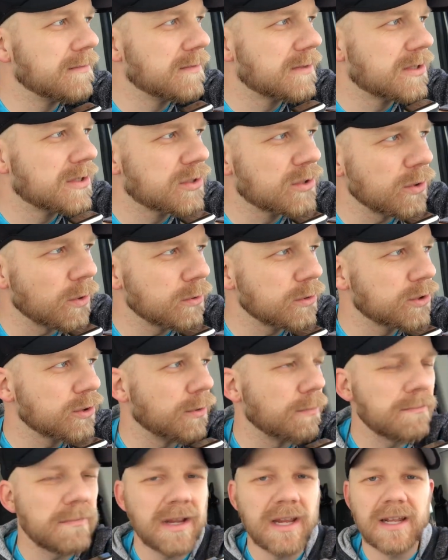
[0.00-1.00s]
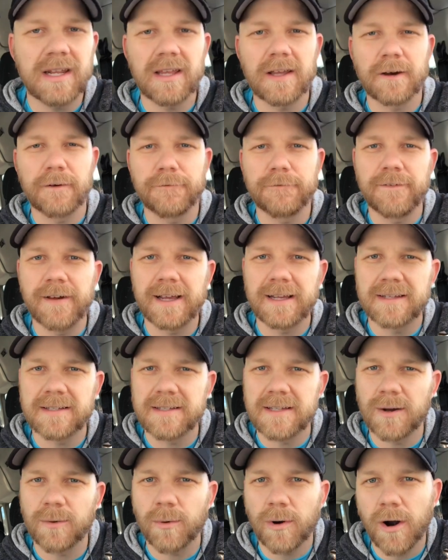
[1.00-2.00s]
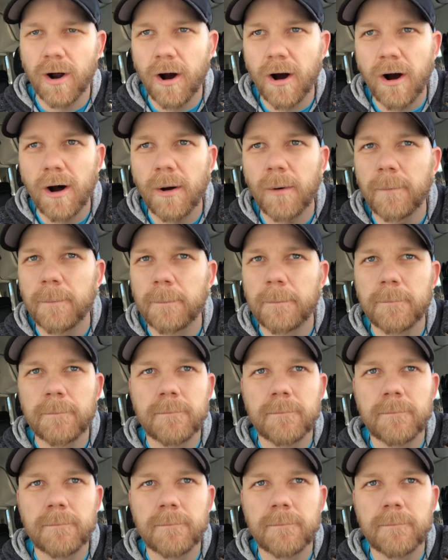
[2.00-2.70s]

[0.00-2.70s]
social media face that we're all